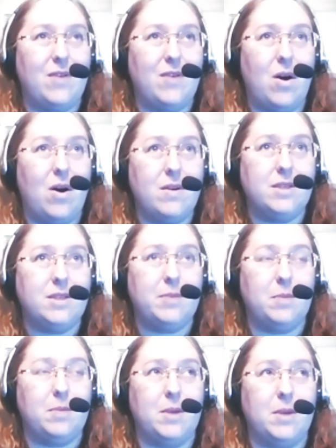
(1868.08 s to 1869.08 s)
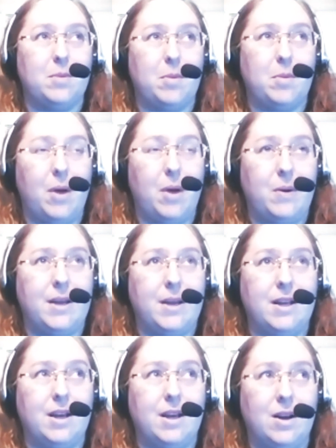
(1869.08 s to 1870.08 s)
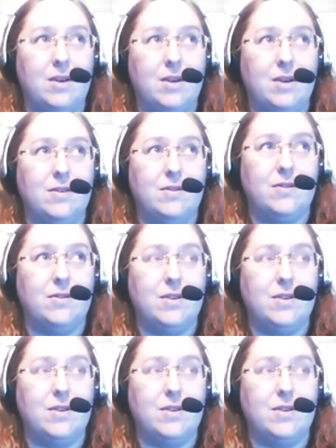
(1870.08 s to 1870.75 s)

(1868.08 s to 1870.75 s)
always been a big proponent of